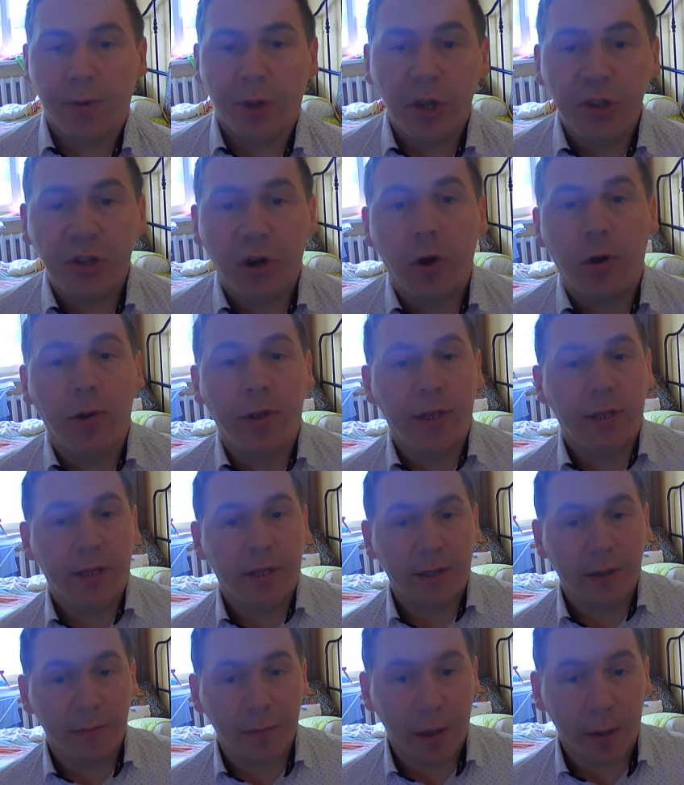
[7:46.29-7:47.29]
not only
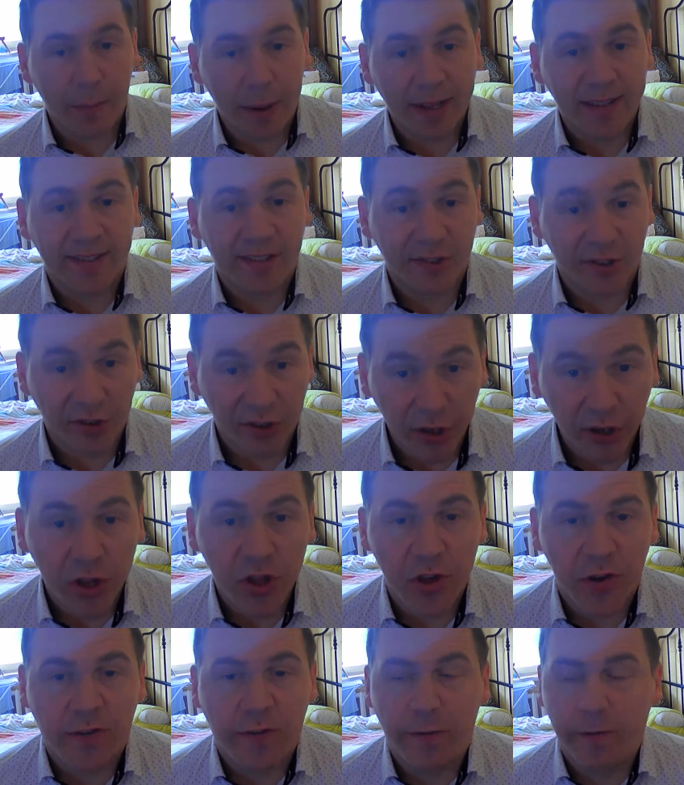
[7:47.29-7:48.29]
implement
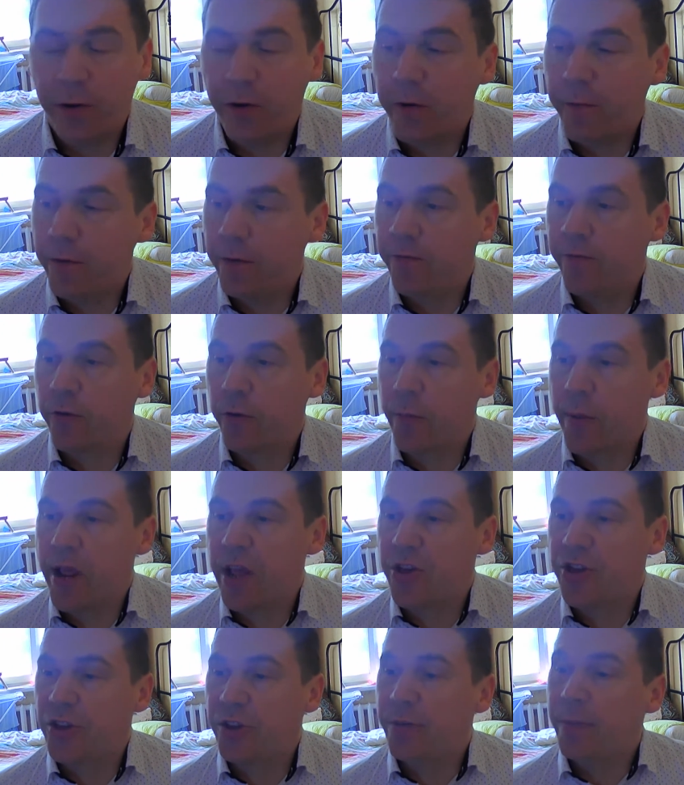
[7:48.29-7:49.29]
search of
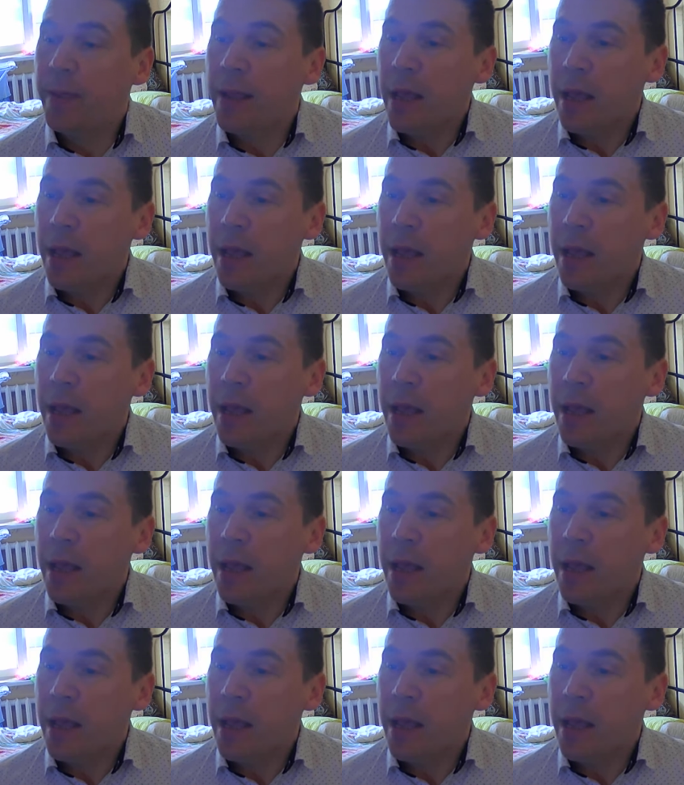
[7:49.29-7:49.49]
information,